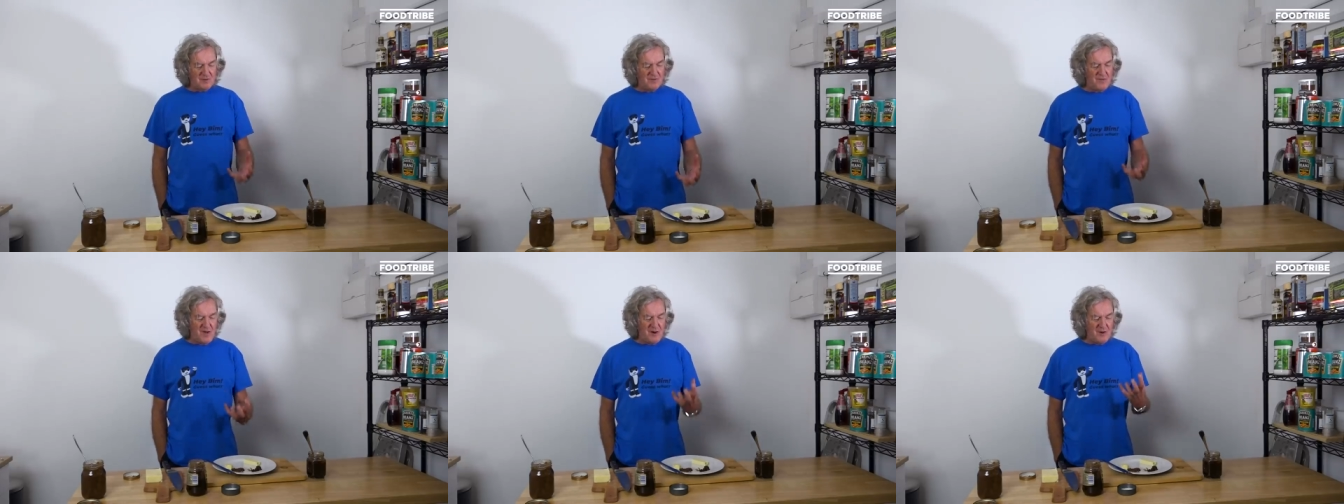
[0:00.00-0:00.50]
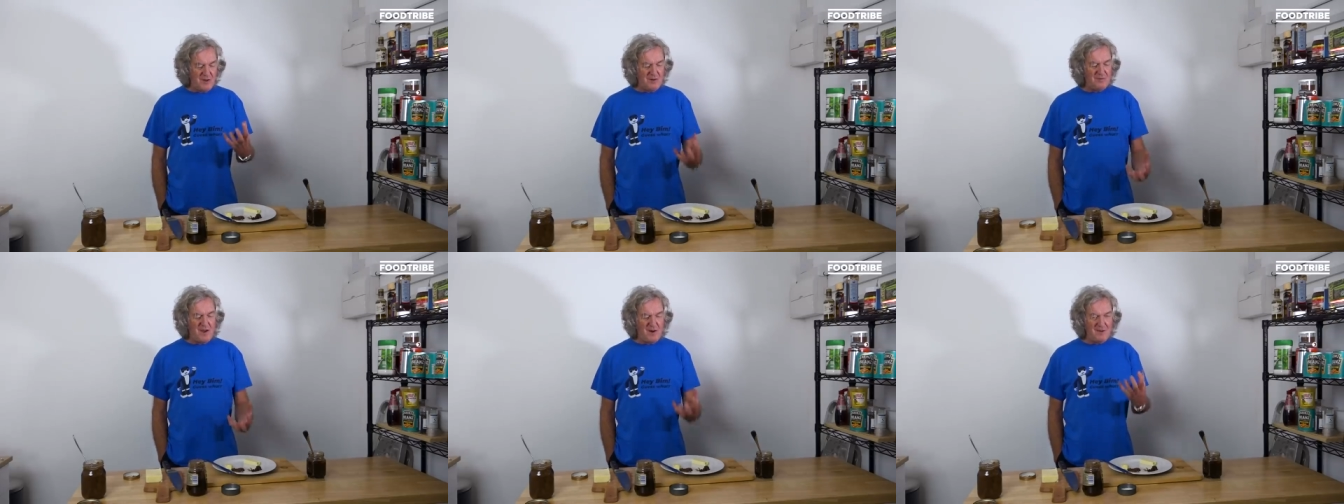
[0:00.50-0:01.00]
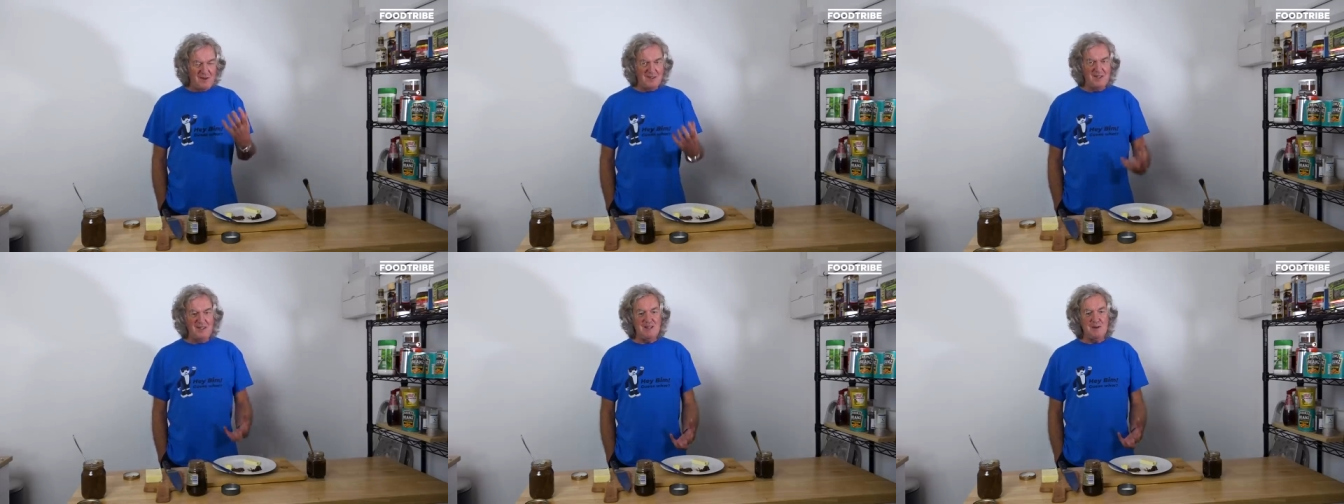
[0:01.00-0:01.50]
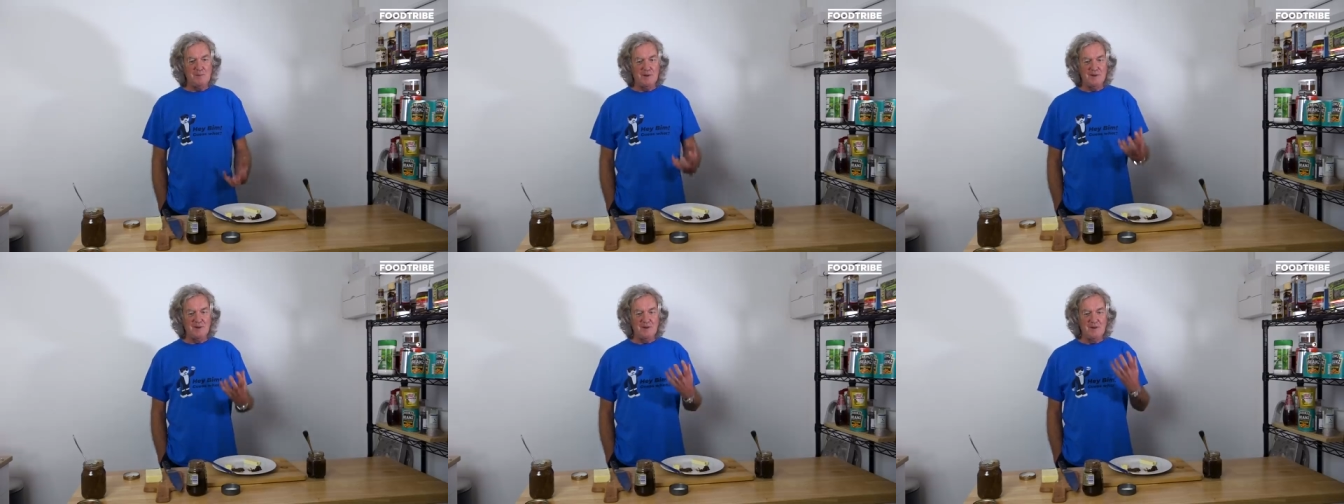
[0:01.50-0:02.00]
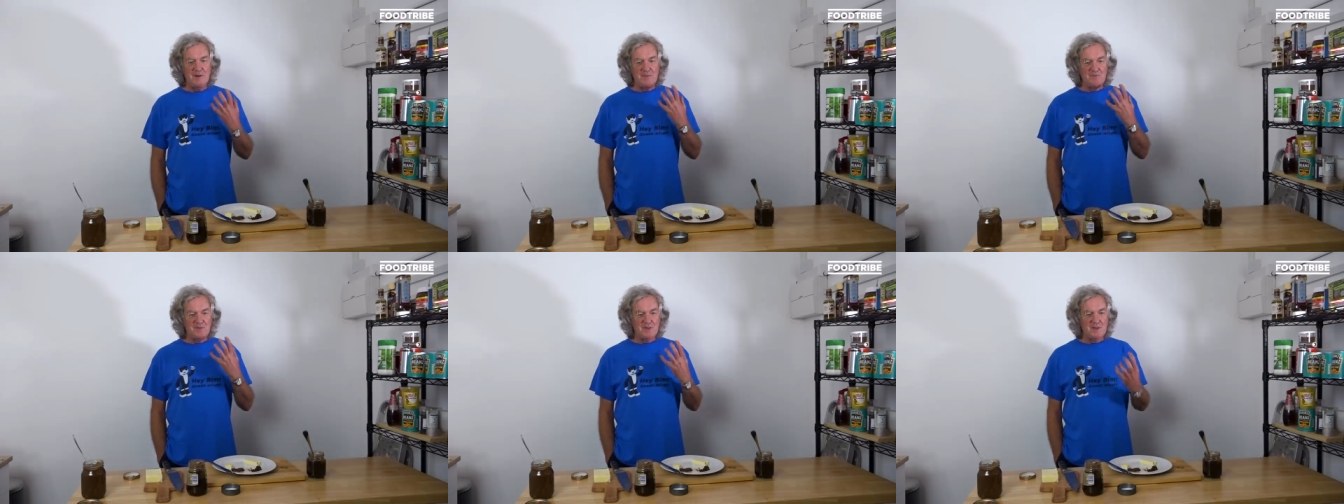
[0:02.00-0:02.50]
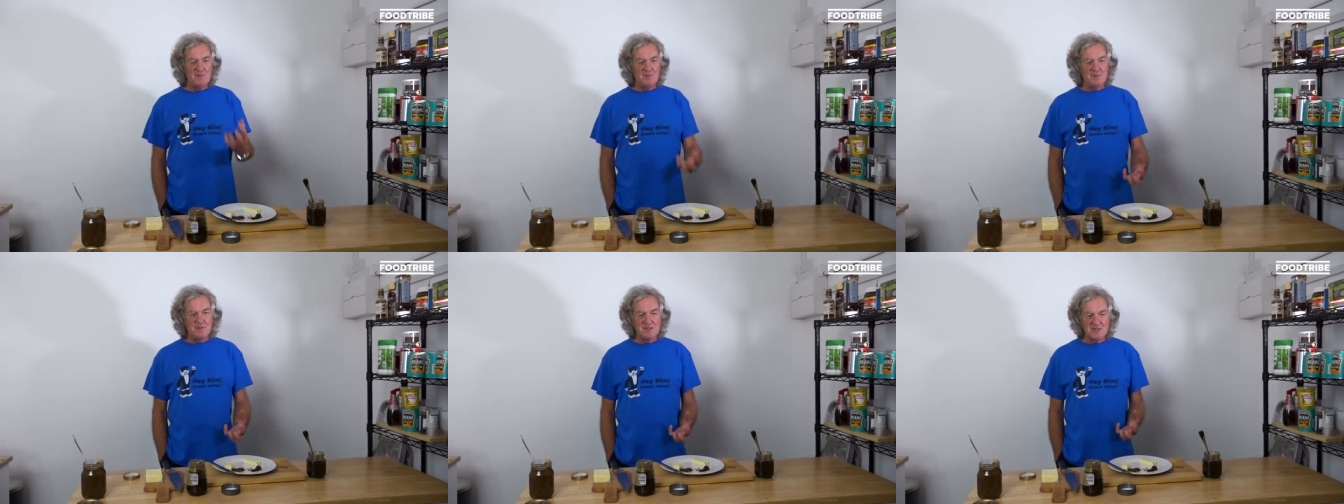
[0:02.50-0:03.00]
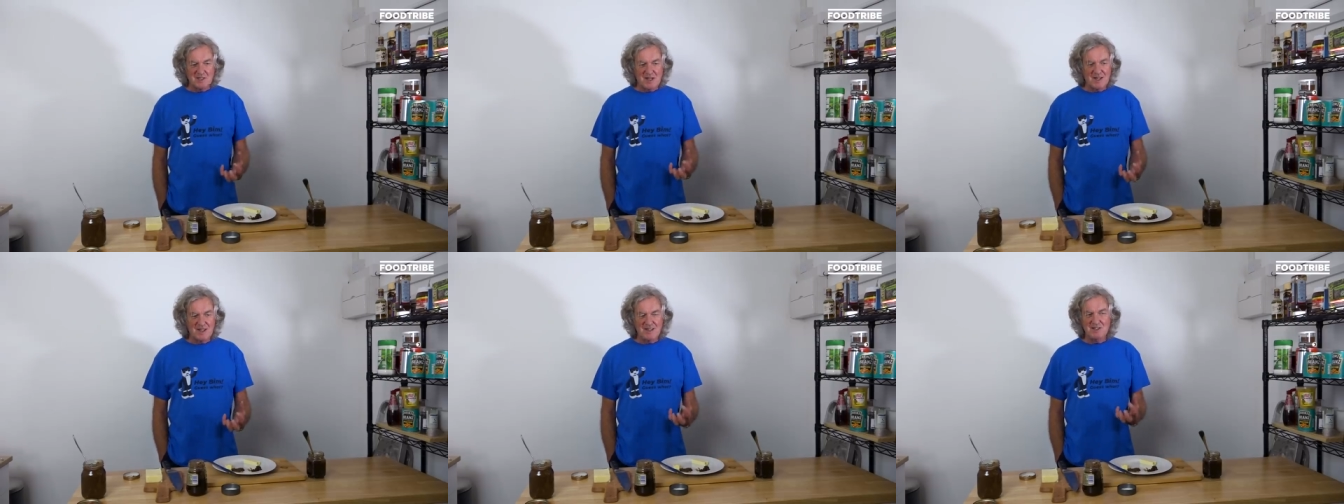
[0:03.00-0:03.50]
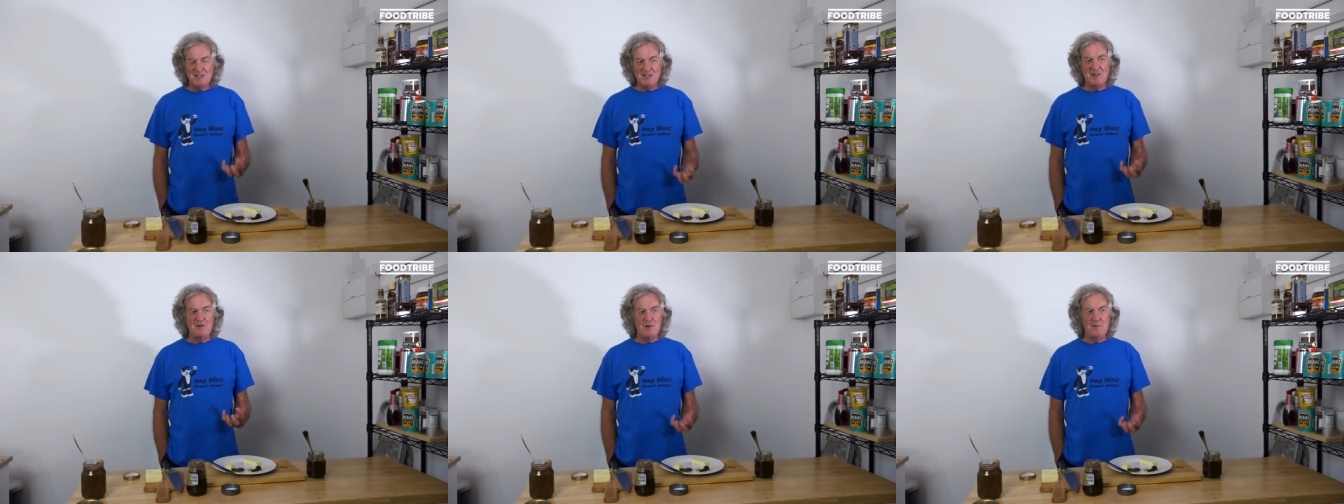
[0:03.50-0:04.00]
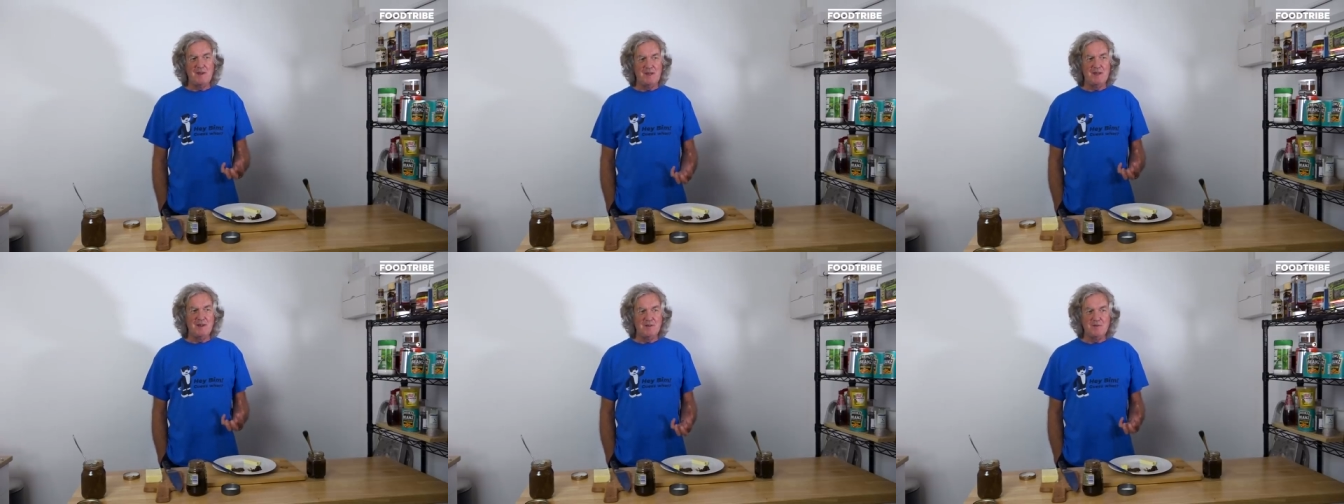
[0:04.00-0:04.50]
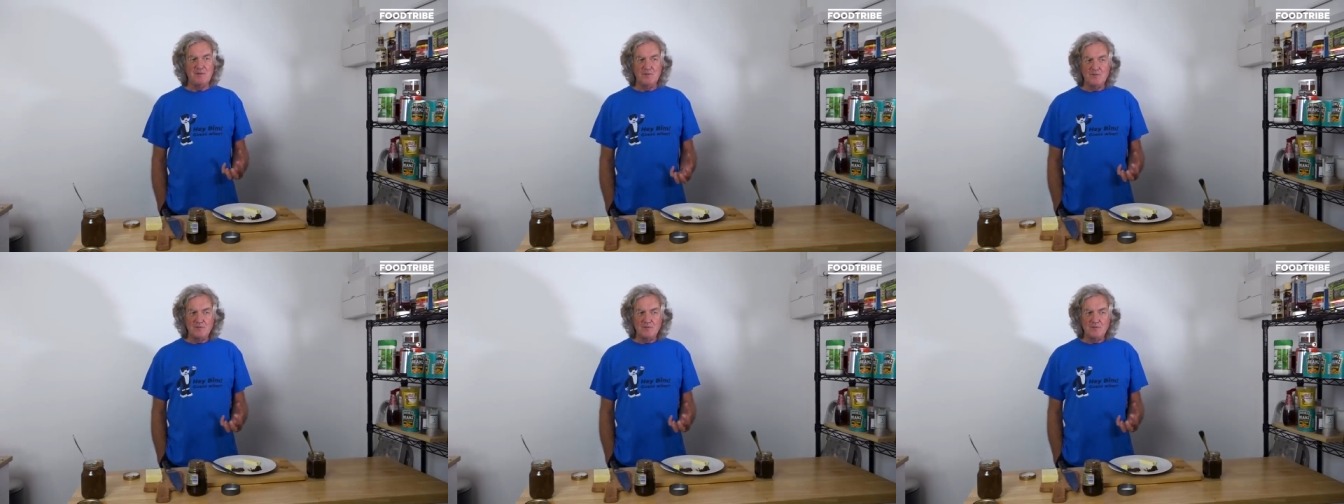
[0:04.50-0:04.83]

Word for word: it's very, very deep and slightly syrupy and